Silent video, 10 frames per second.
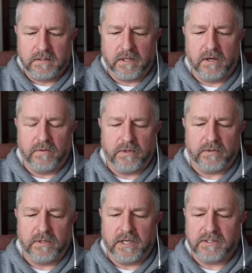Oh, no,
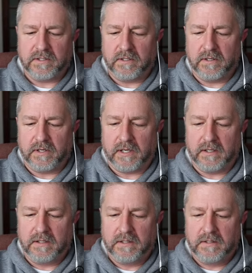you guys could. Okay.
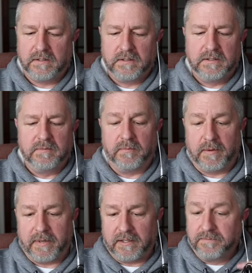My
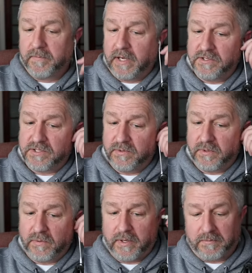bad. I just don't
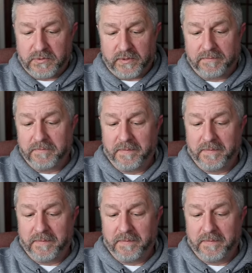know what I'm doing